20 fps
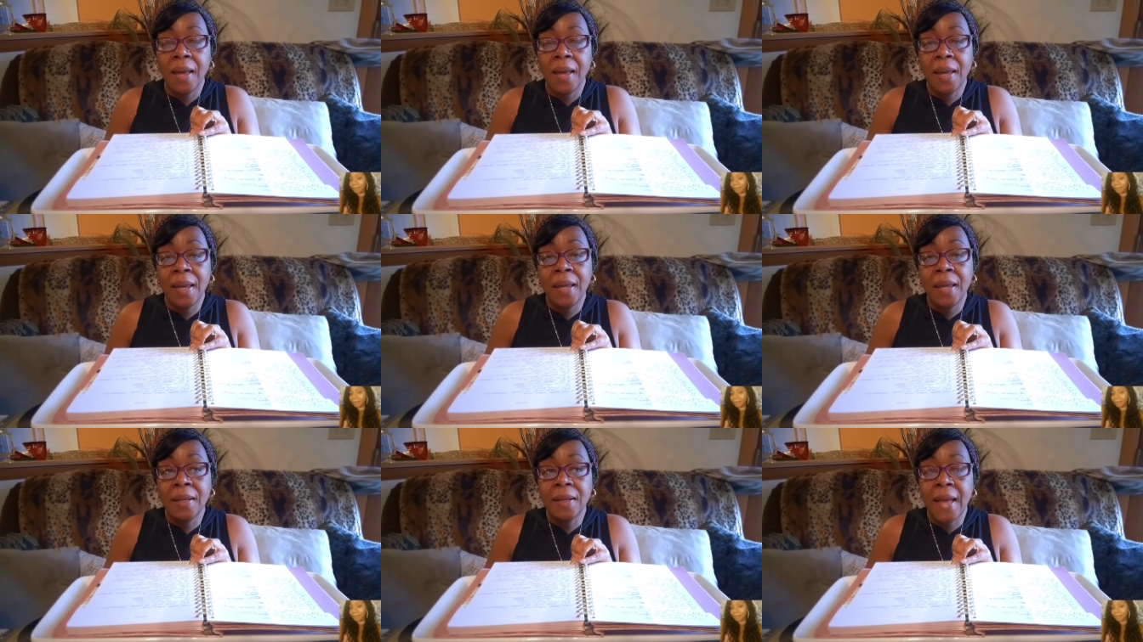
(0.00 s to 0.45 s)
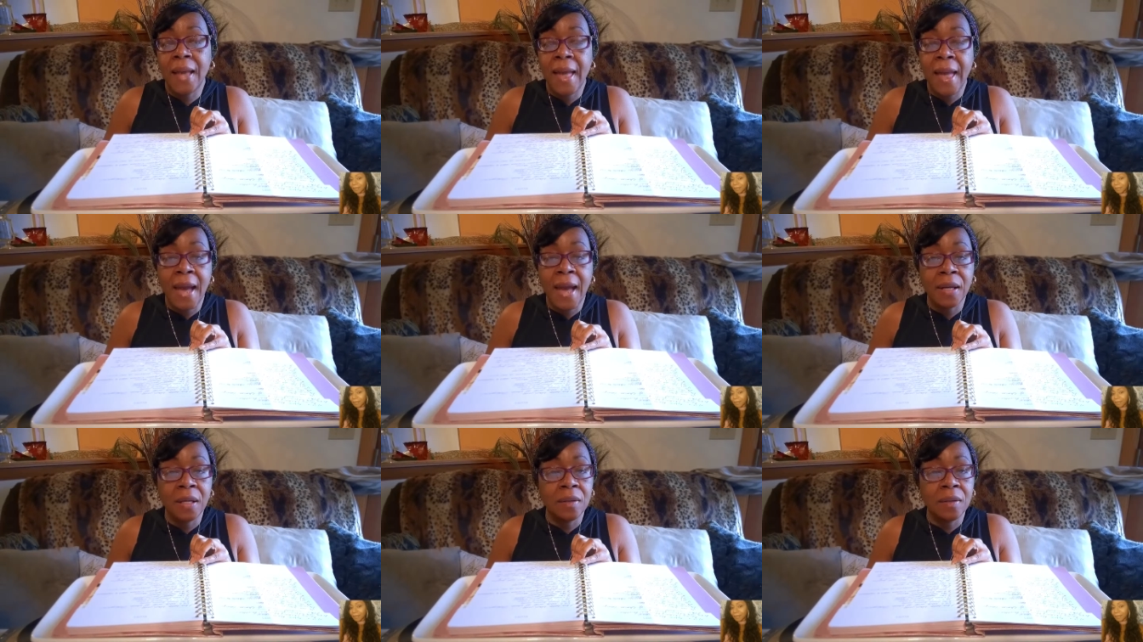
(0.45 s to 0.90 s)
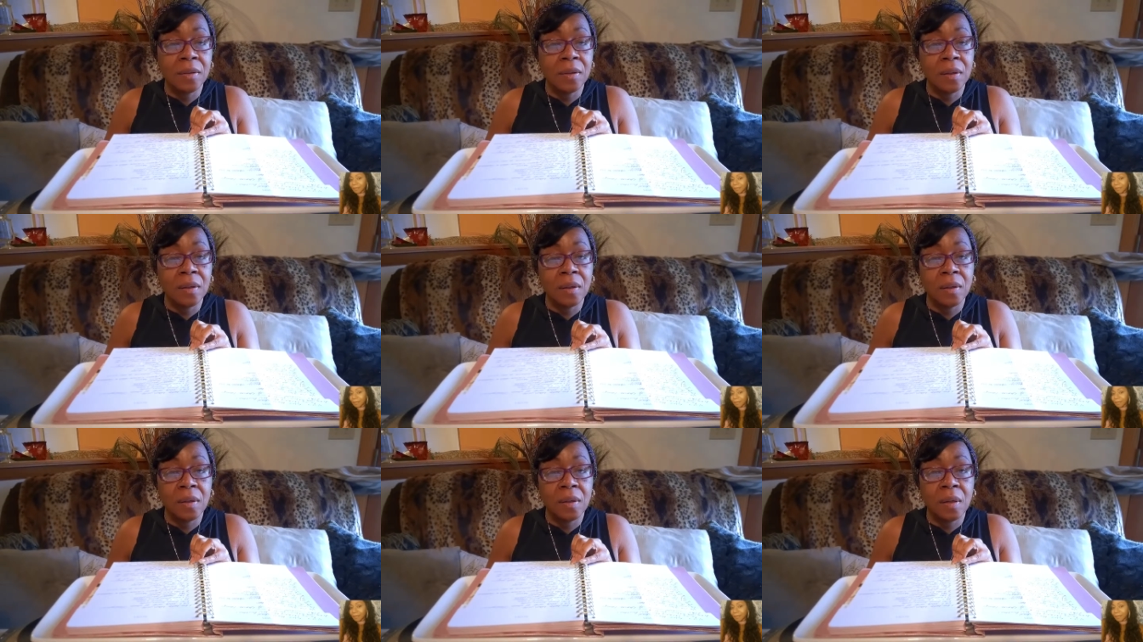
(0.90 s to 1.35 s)
it added
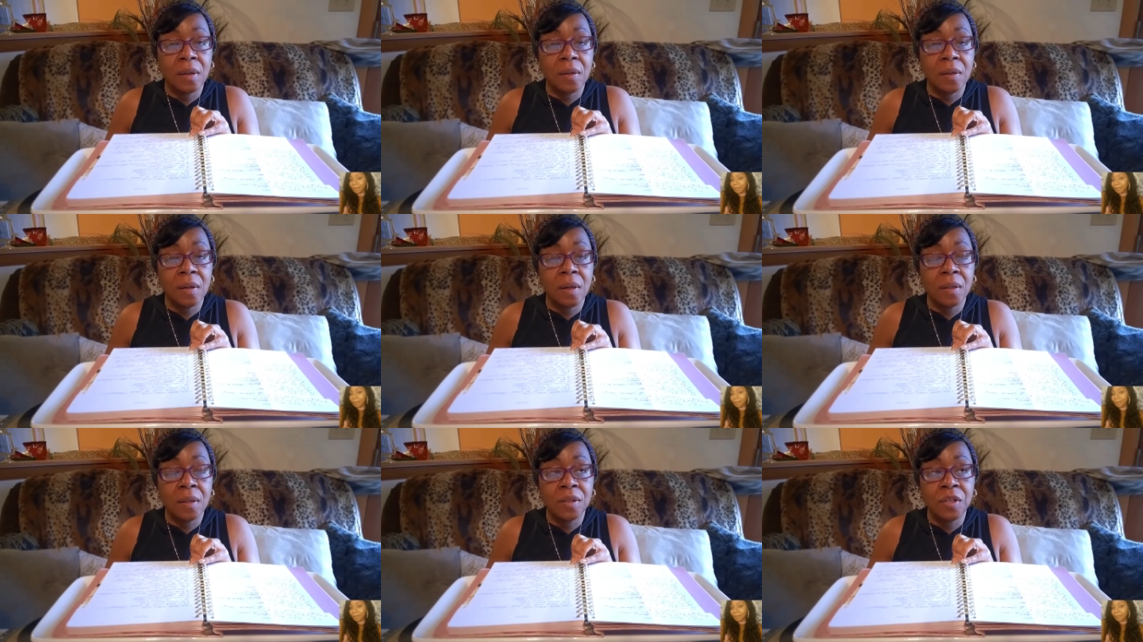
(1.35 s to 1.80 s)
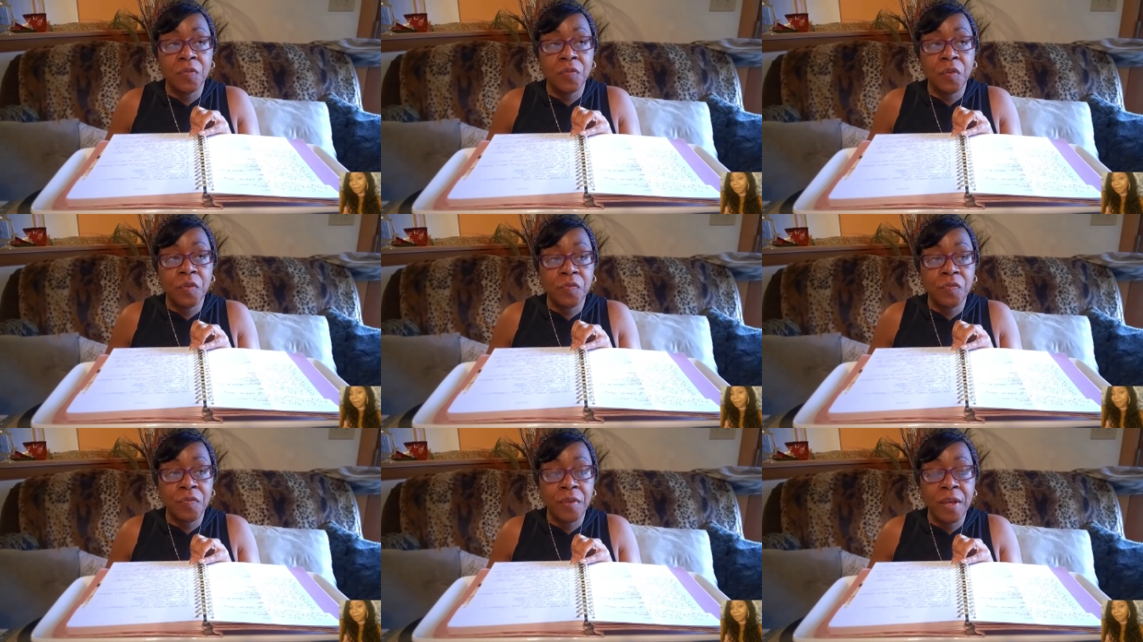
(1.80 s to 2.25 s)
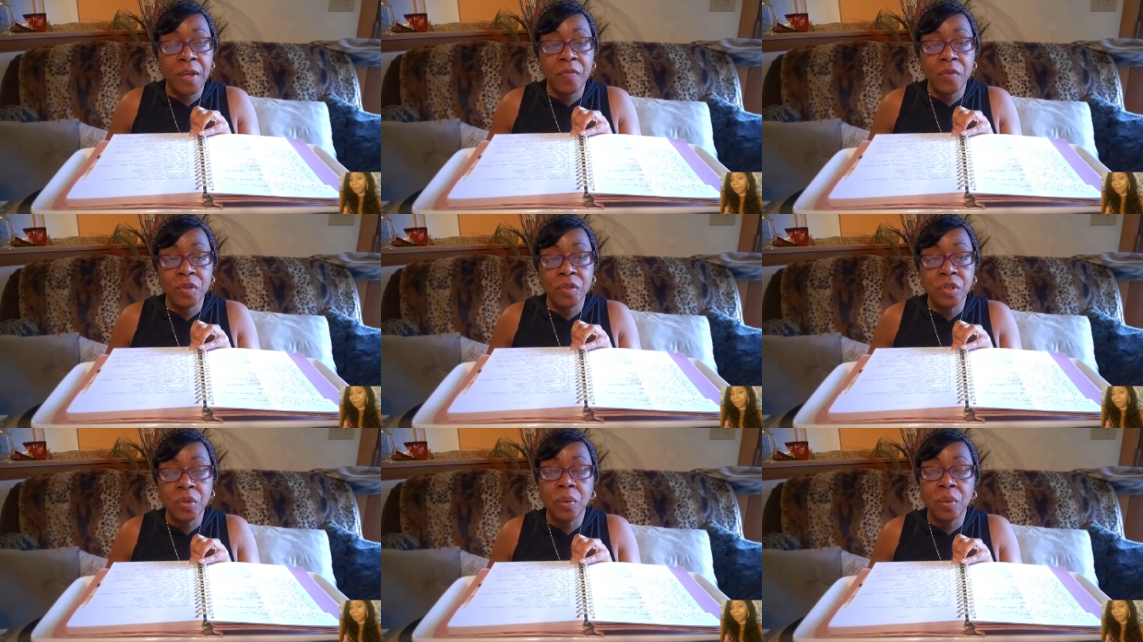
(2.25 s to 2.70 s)
a different
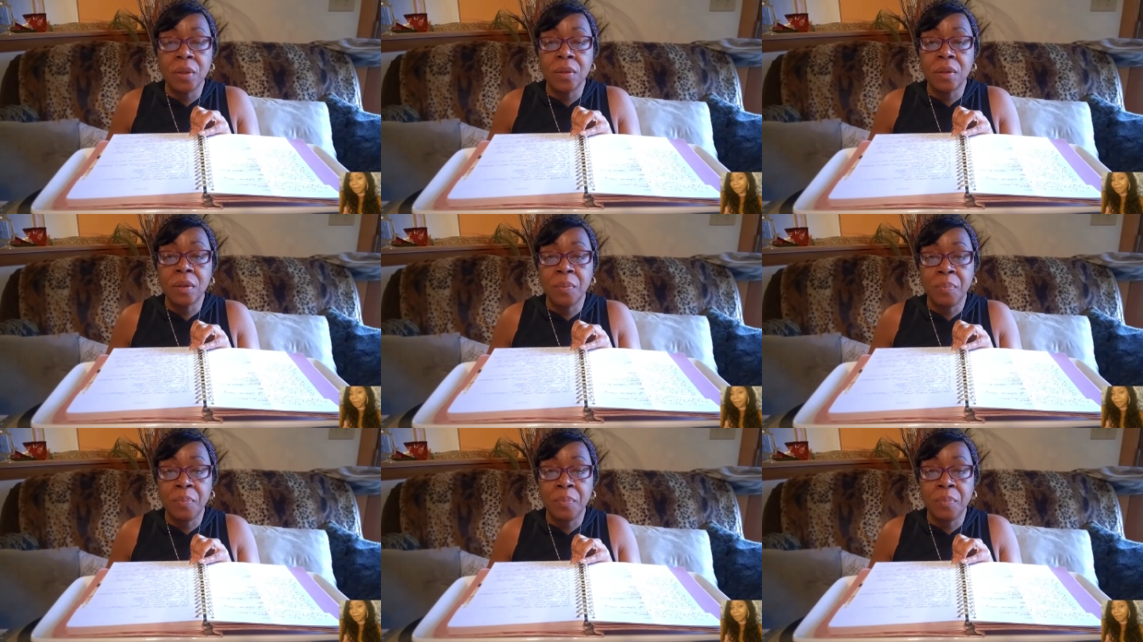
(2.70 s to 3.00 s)
flavor to it.